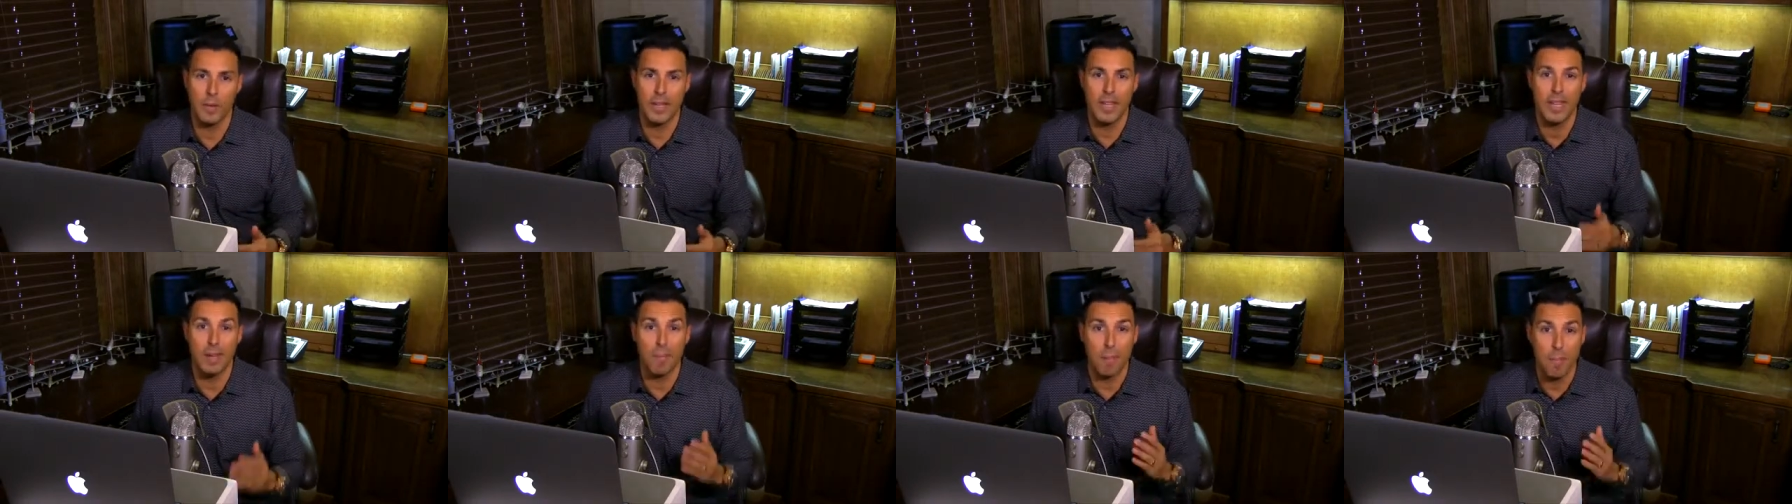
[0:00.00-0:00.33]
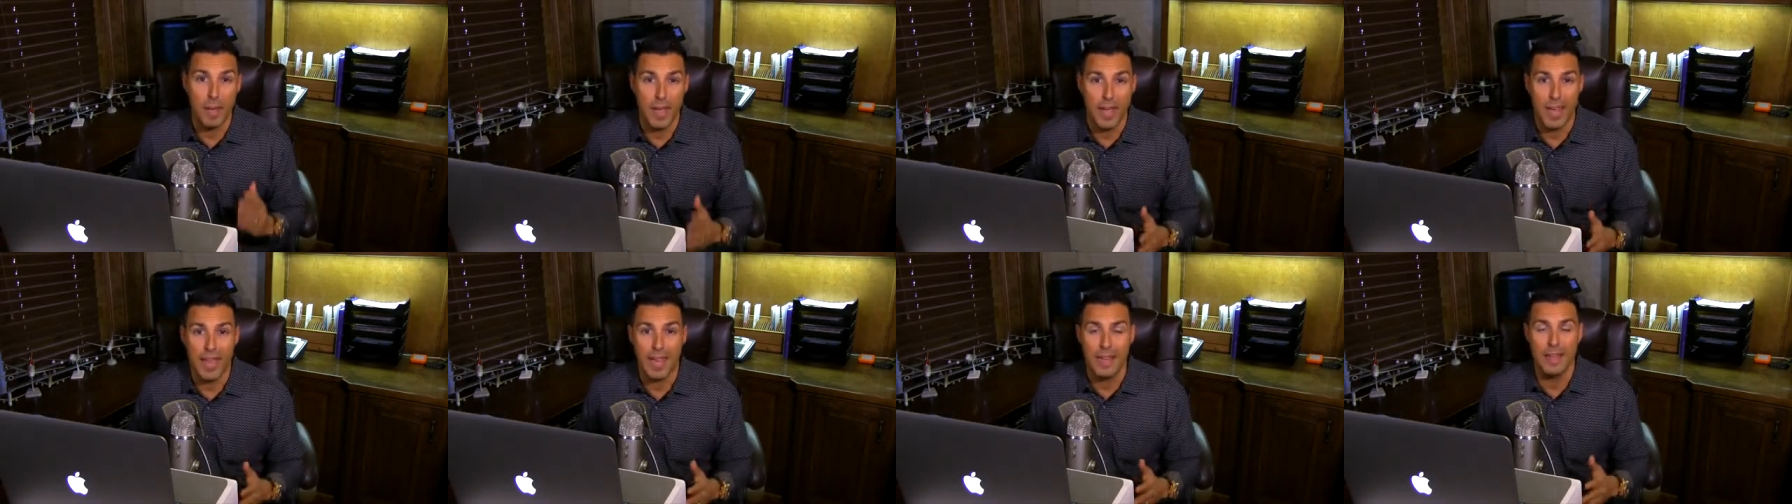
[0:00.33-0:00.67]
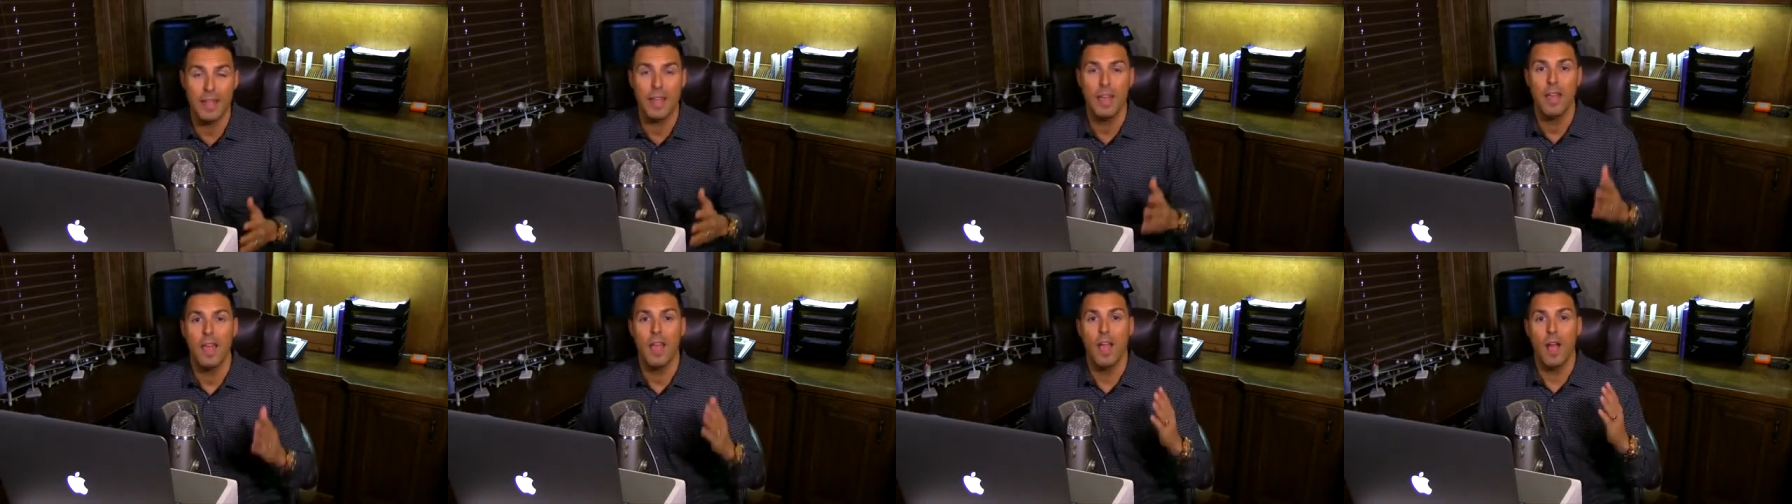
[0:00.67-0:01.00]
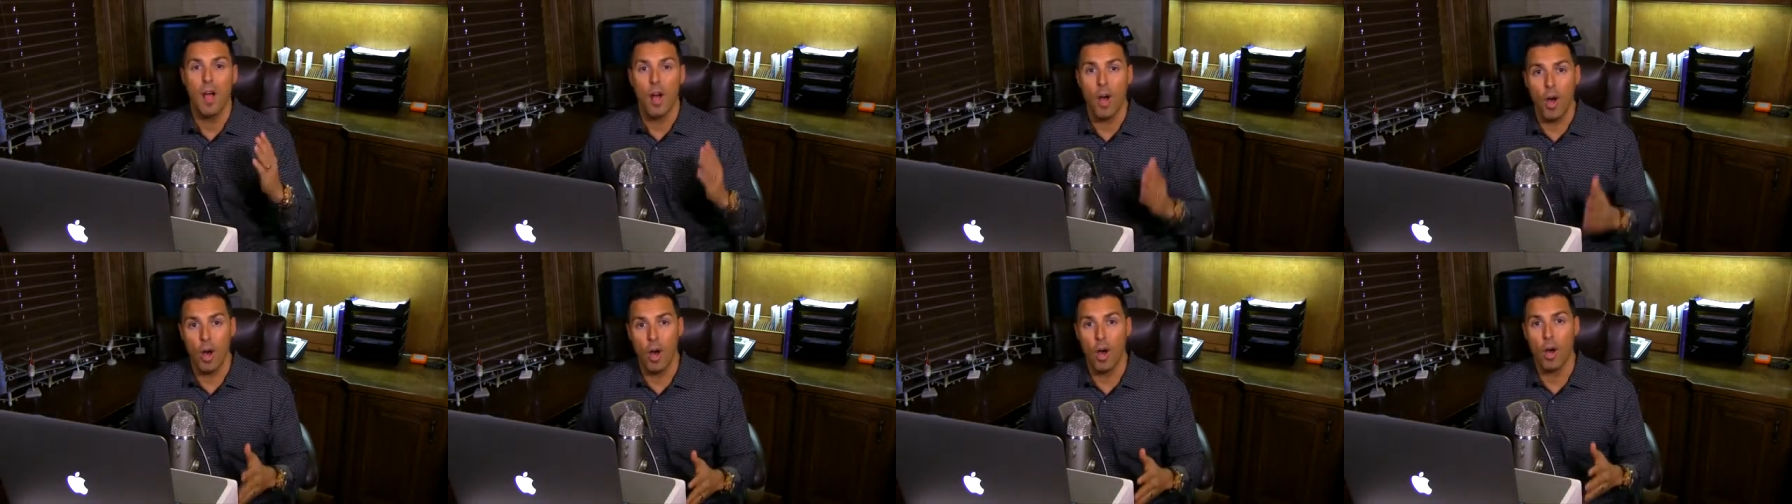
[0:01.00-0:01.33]
We get paid
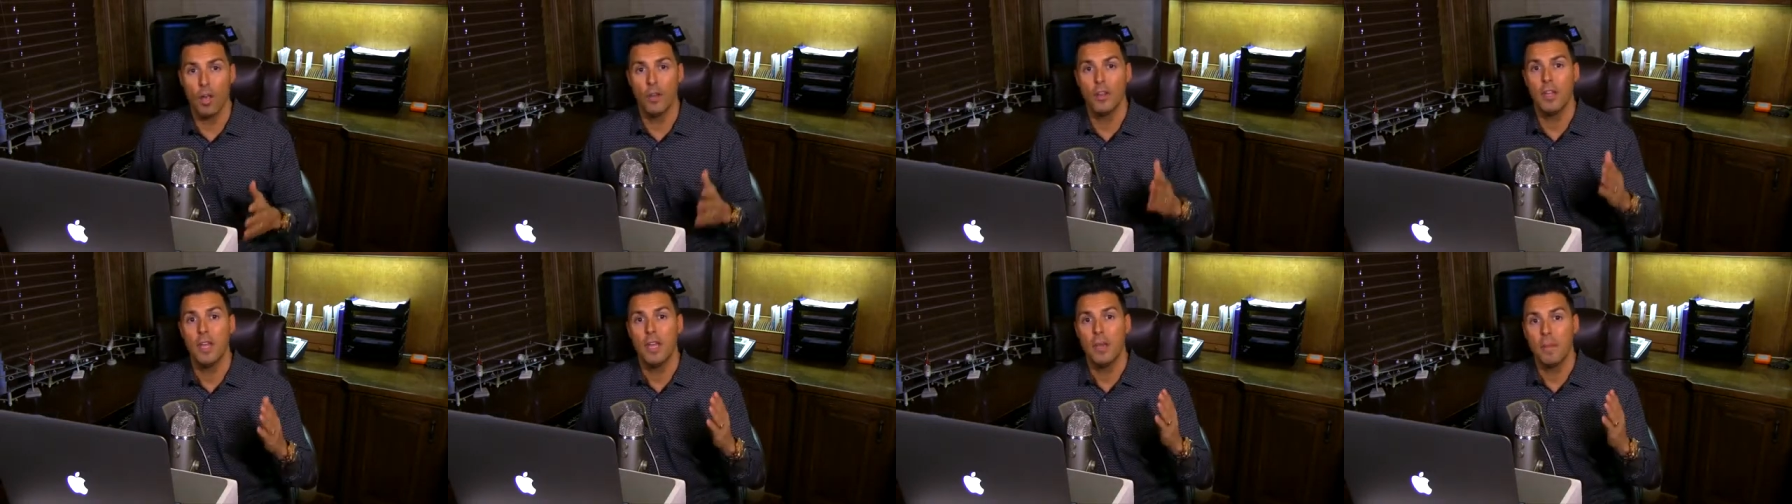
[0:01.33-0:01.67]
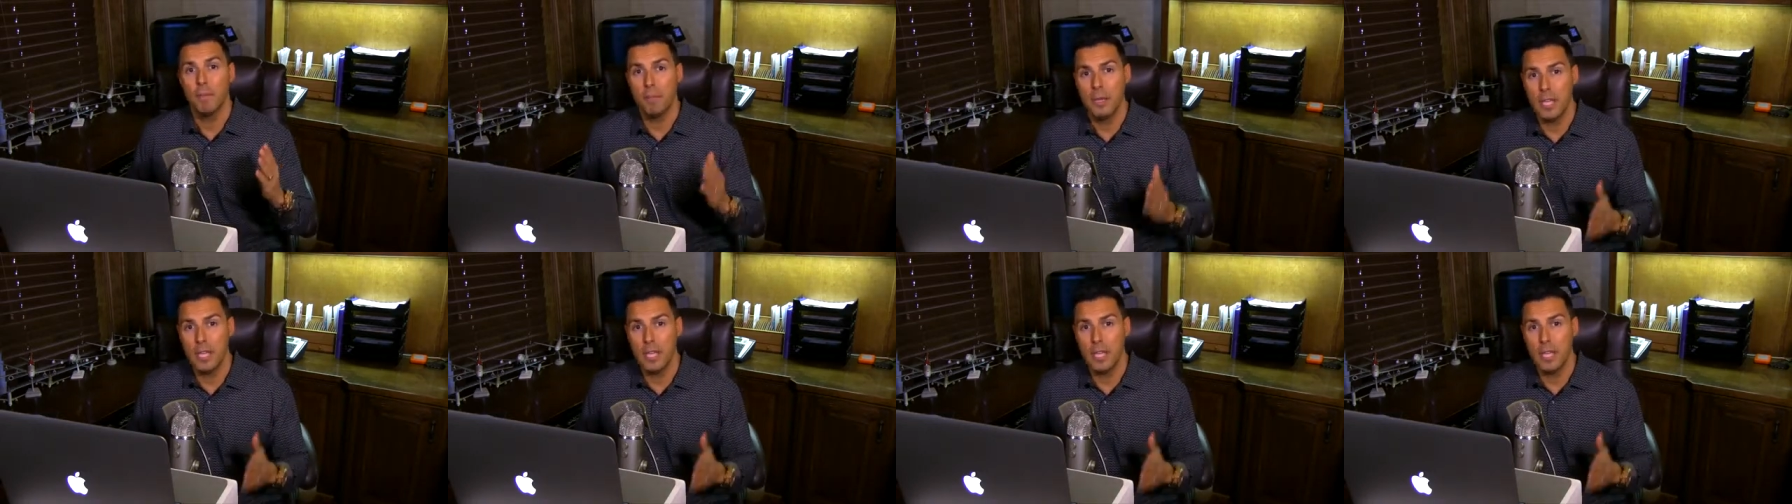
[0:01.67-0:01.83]
on